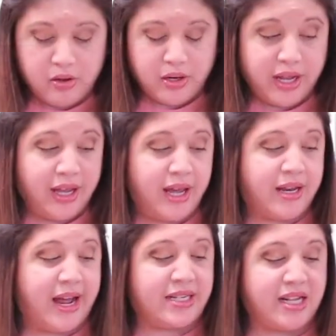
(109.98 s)
Okay,
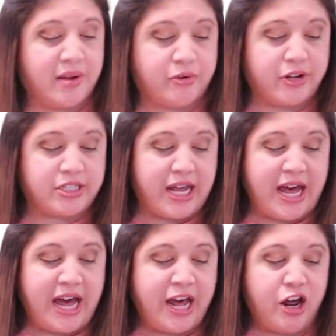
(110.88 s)
and next I'm going to
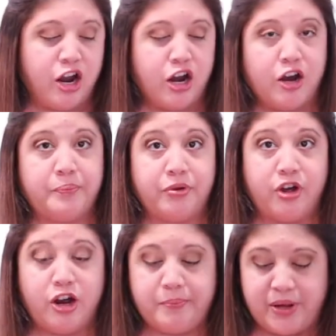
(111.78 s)
add our
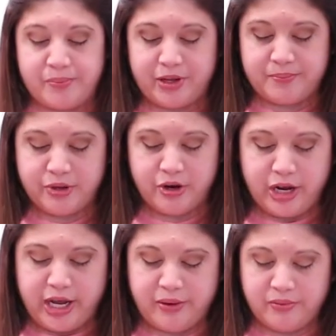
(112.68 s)
pure pumpkin
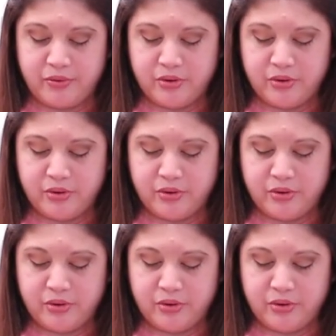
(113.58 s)
puree.